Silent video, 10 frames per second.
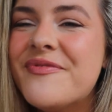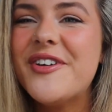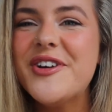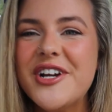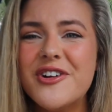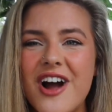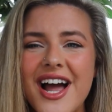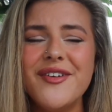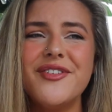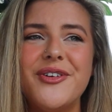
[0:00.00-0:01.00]
I'm gonna
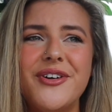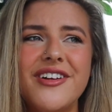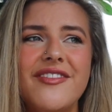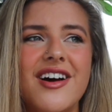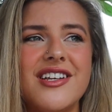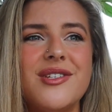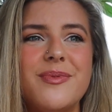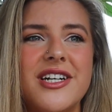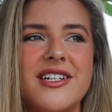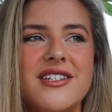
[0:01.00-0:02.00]
cry for all of us
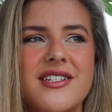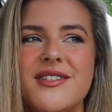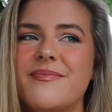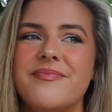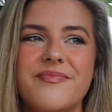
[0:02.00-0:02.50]
because